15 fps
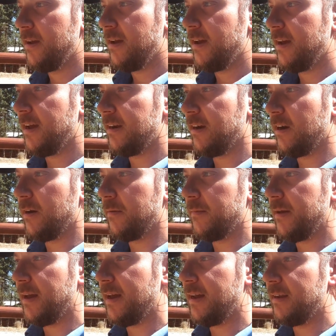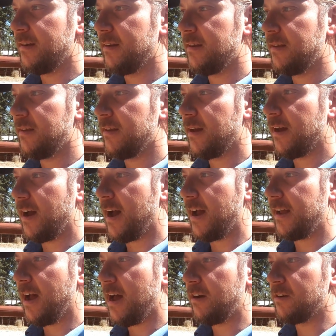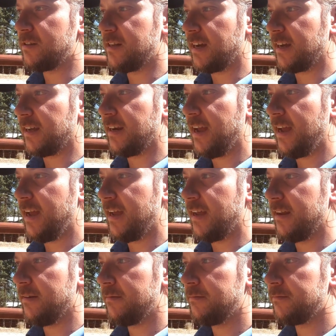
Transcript: And I got her second hand,